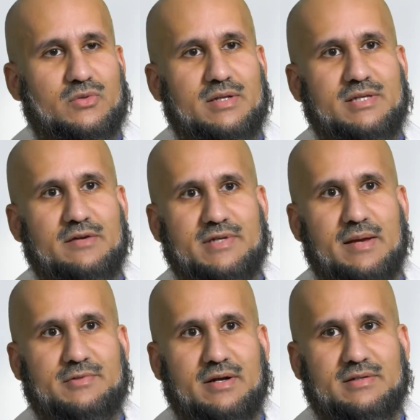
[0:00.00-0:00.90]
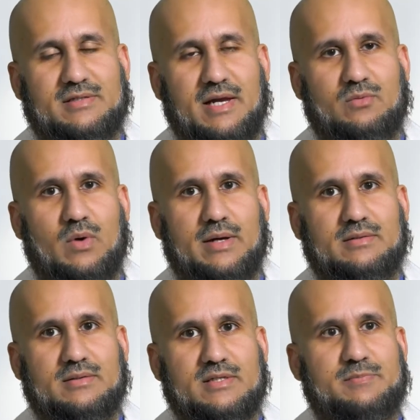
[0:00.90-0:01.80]
So I had a tough time trying to decide
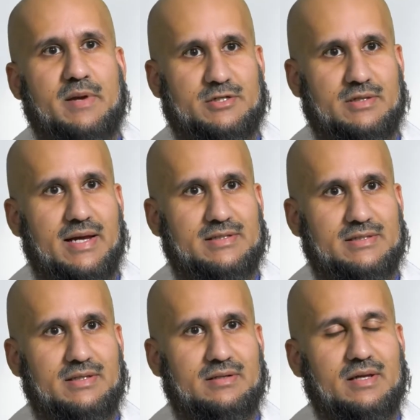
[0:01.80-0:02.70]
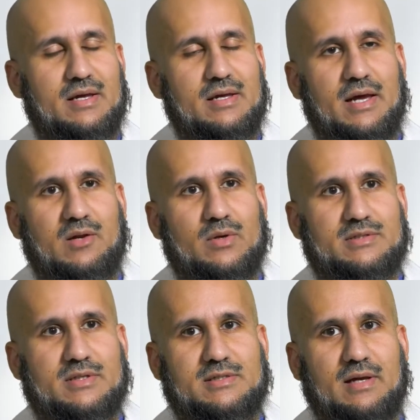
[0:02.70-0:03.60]
what to specialize in, and it
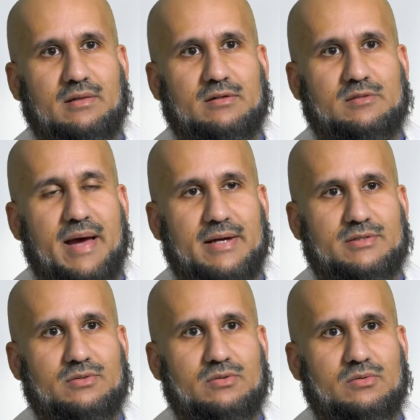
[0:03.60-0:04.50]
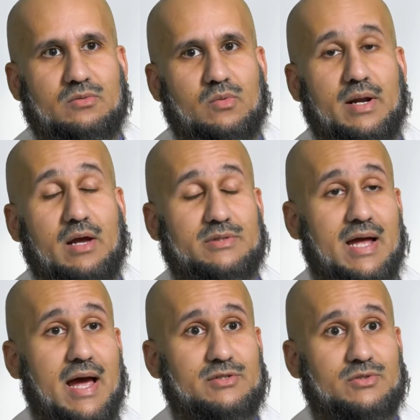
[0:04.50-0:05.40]
wasn't until I looked back to when I was in
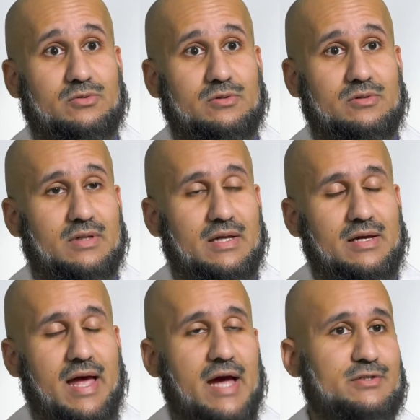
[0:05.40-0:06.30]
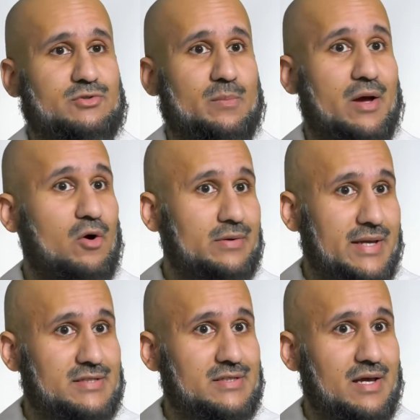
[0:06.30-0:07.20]
high school, I actually tore my own
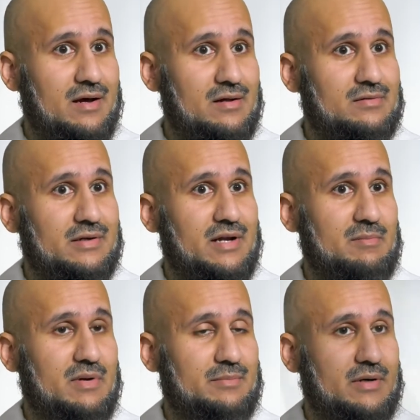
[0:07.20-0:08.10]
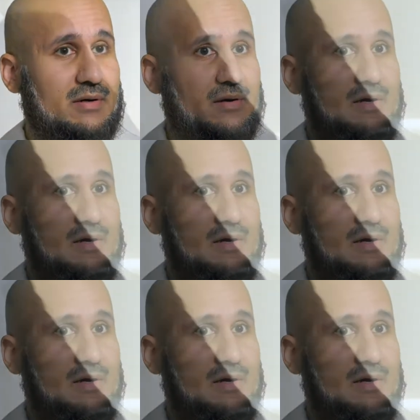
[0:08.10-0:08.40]
A C L, and I remember